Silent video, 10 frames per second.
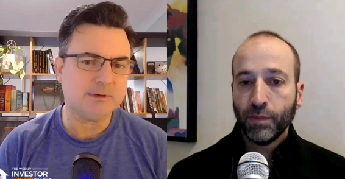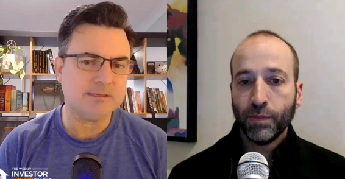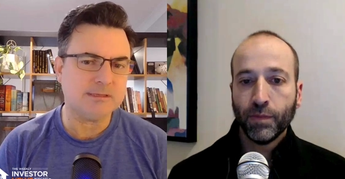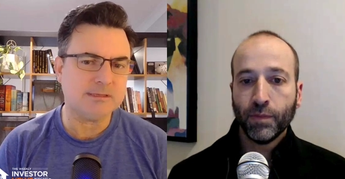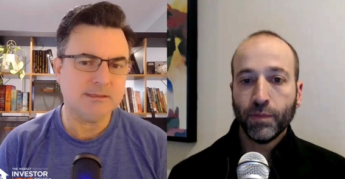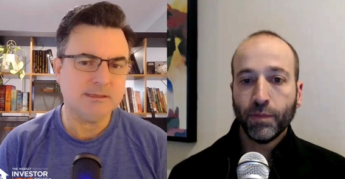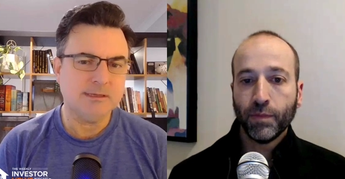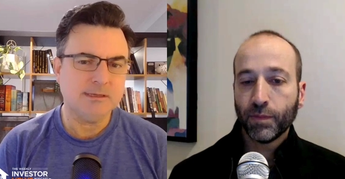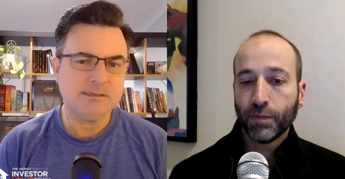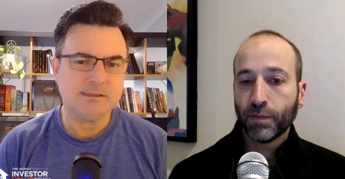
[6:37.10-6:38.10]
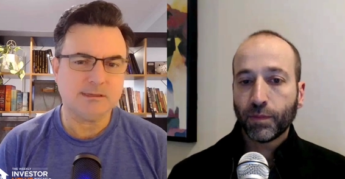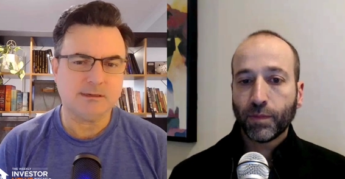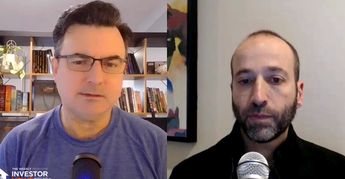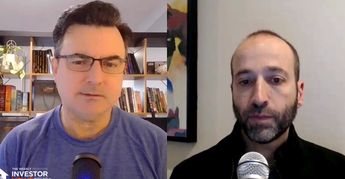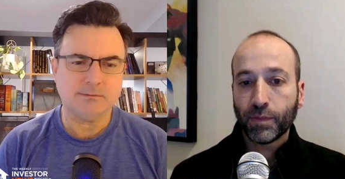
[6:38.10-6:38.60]
Speaker 1: for a reason.
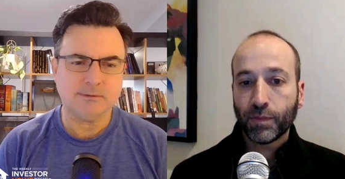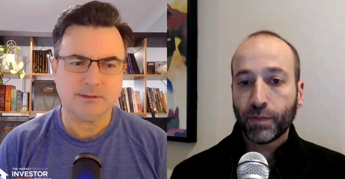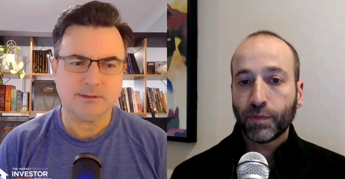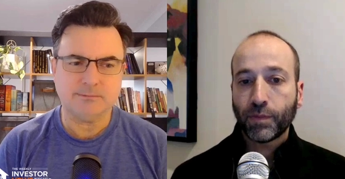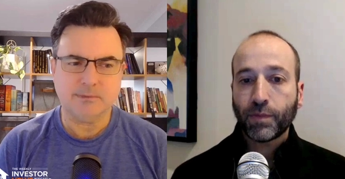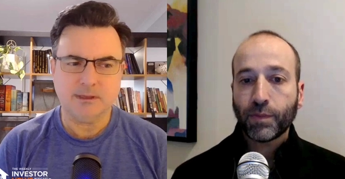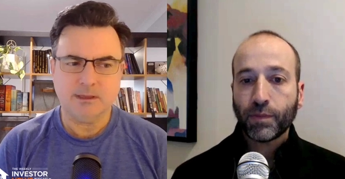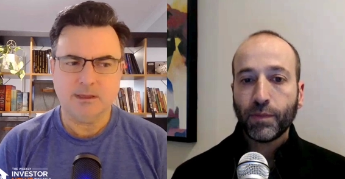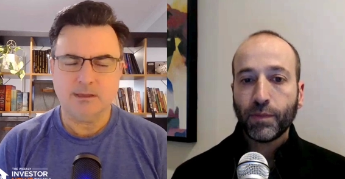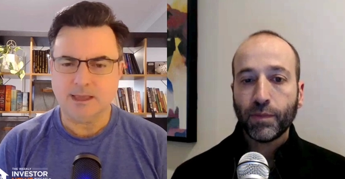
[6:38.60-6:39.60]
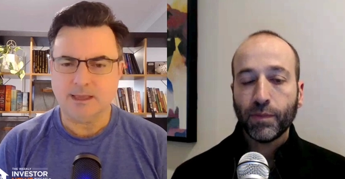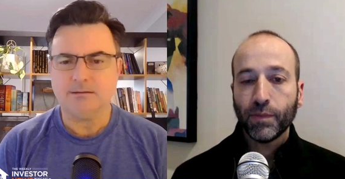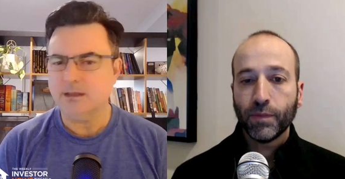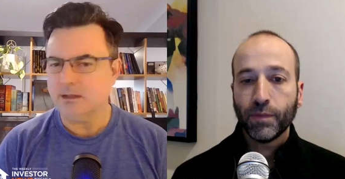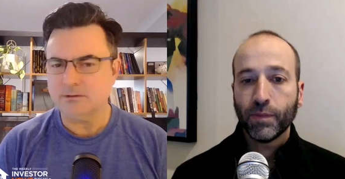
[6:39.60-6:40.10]
So um,
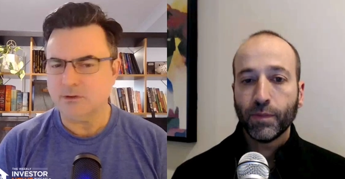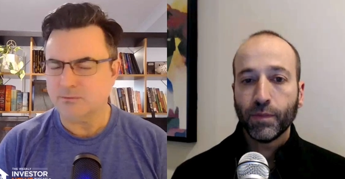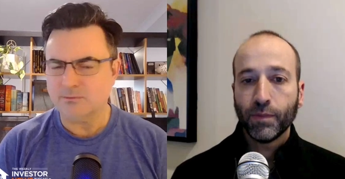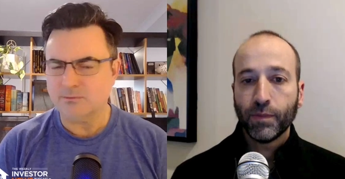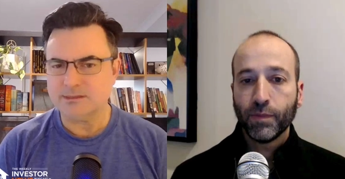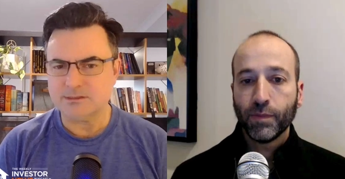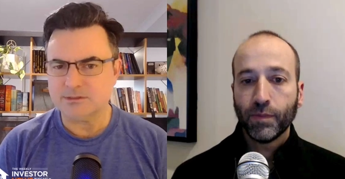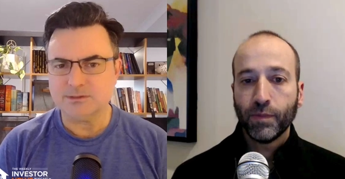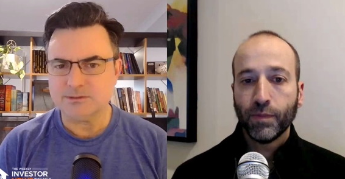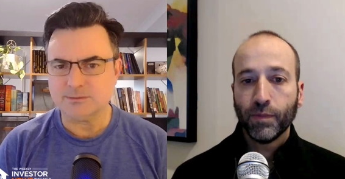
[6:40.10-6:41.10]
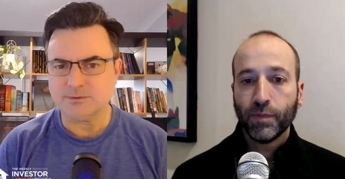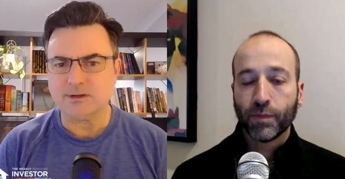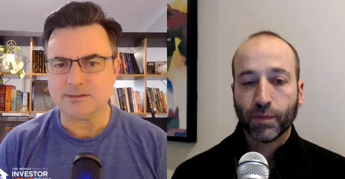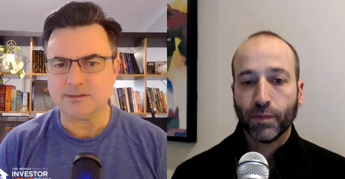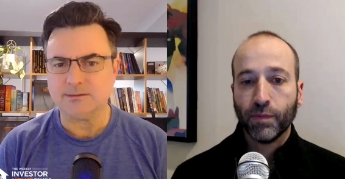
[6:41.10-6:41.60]
yeah, not, not really too
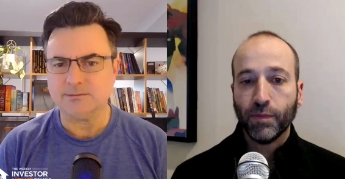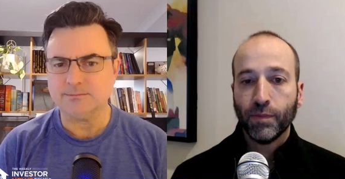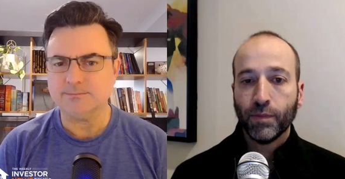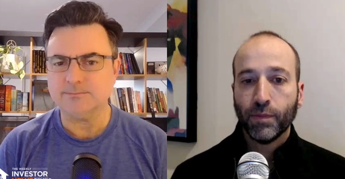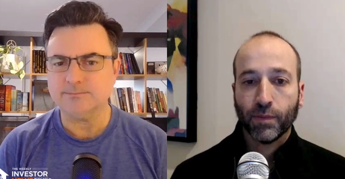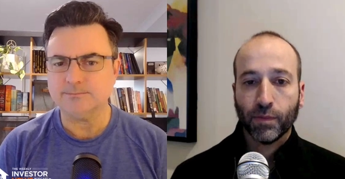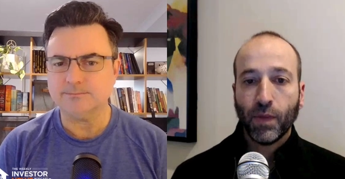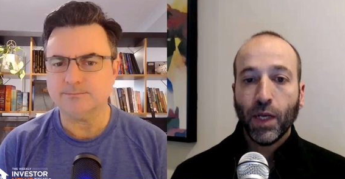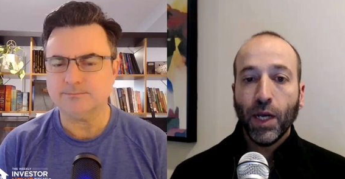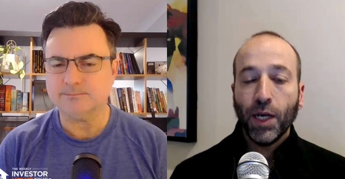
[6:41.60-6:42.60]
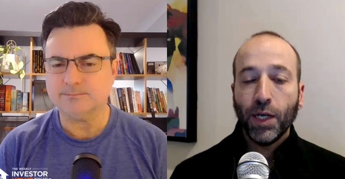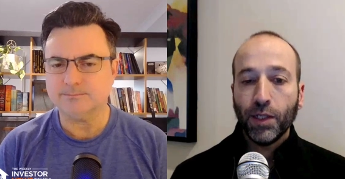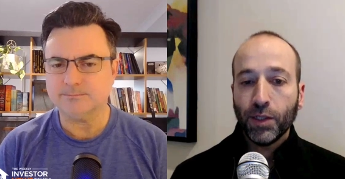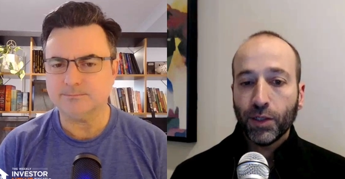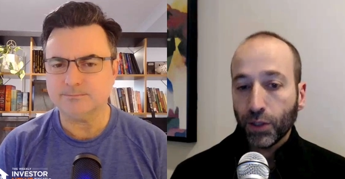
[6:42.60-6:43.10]
surprising
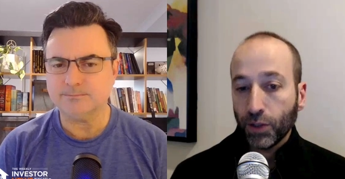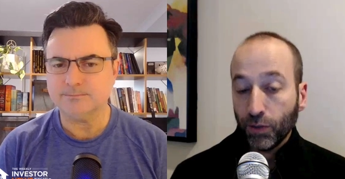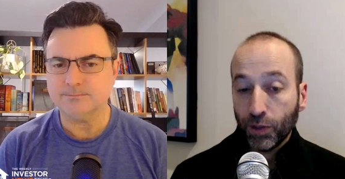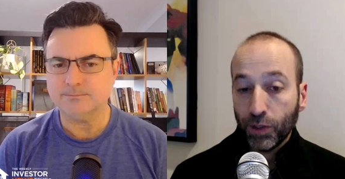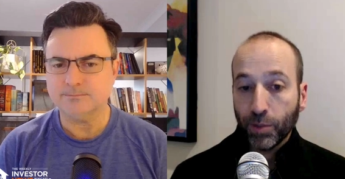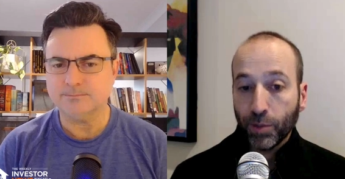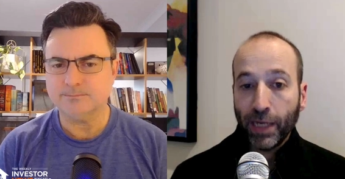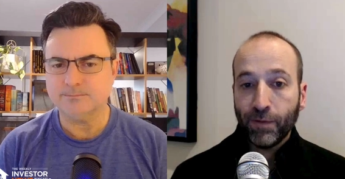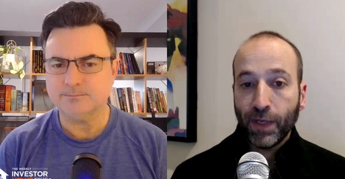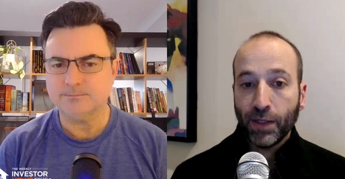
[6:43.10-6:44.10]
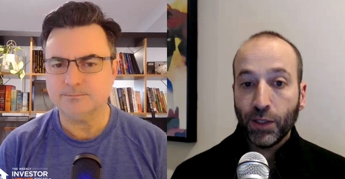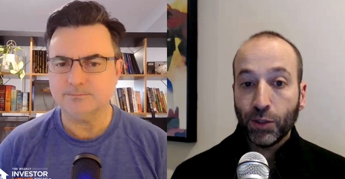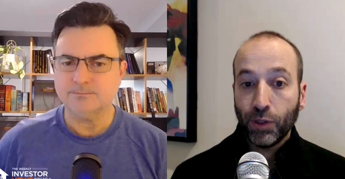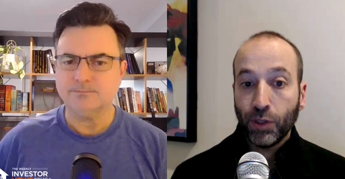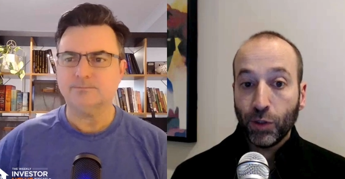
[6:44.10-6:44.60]
Speaker 2: so Domain found that
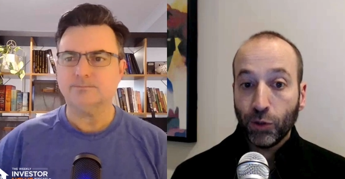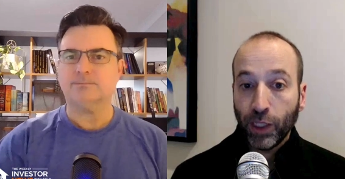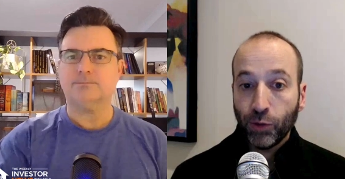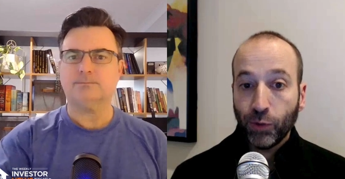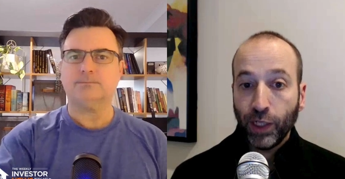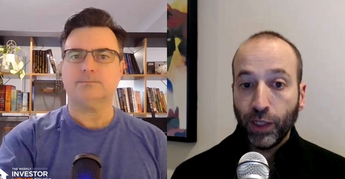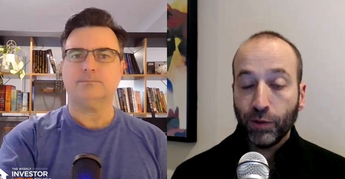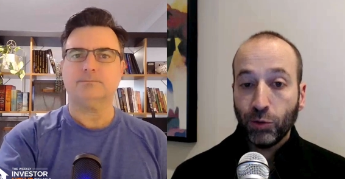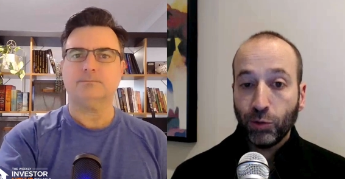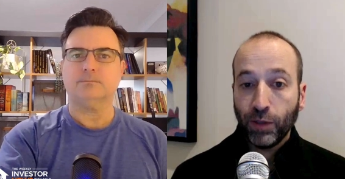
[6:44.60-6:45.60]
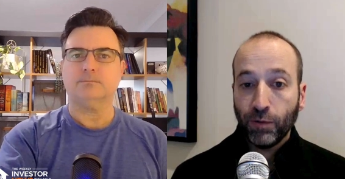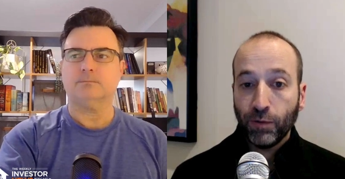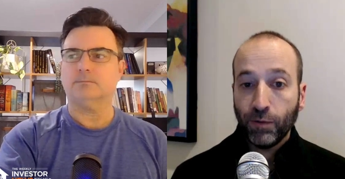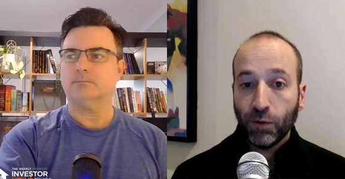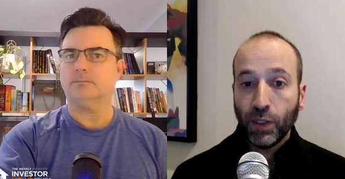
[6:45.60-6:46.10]
during the
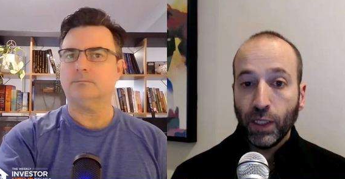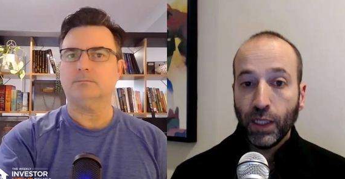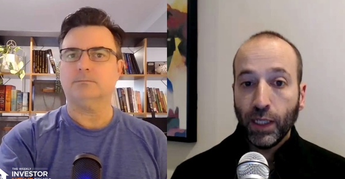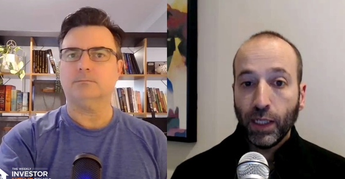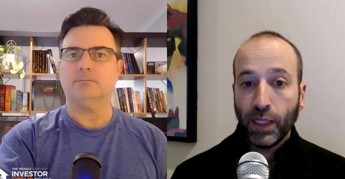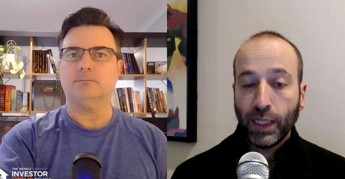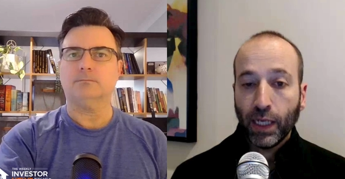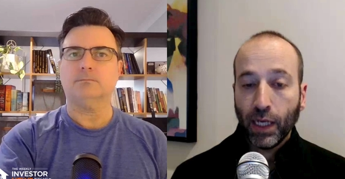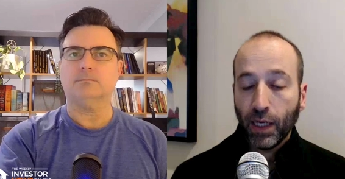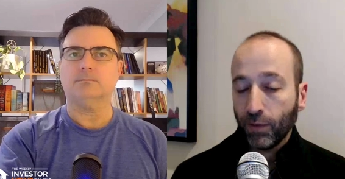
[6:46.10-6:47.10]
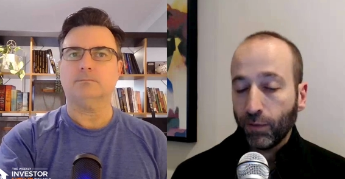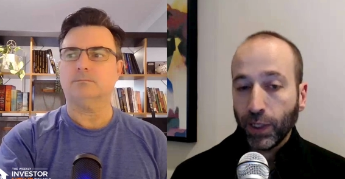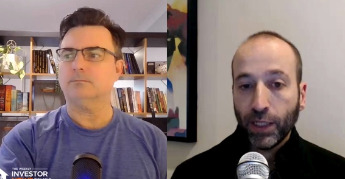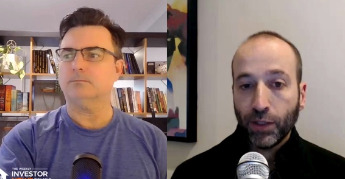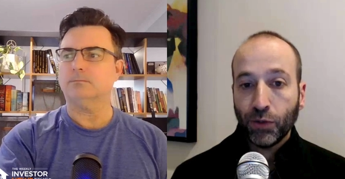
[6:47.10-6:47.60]
2023-24
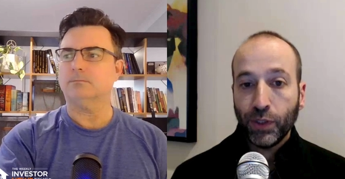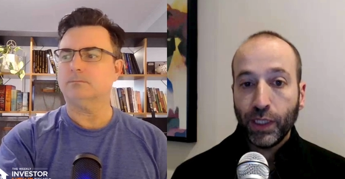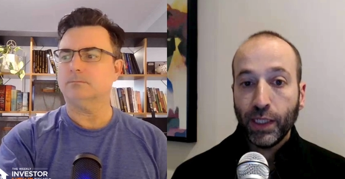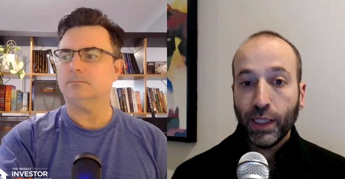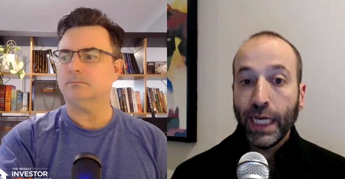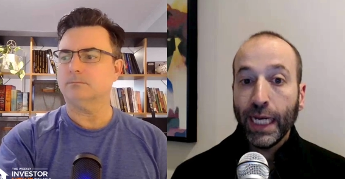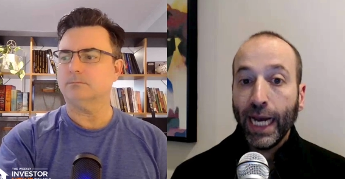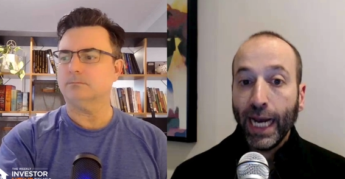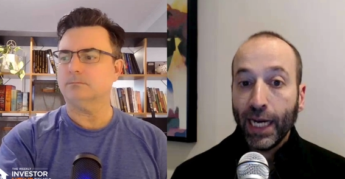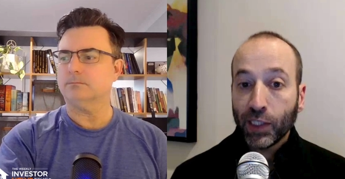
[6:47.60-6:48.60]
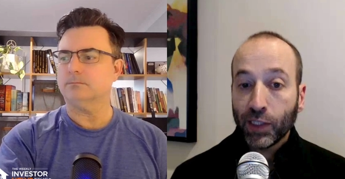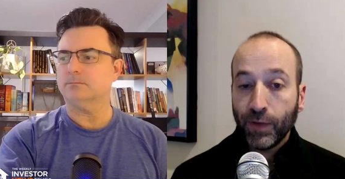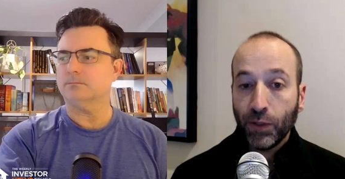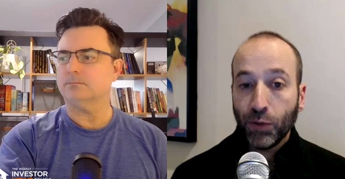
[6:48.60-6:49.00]
uh, financial year, house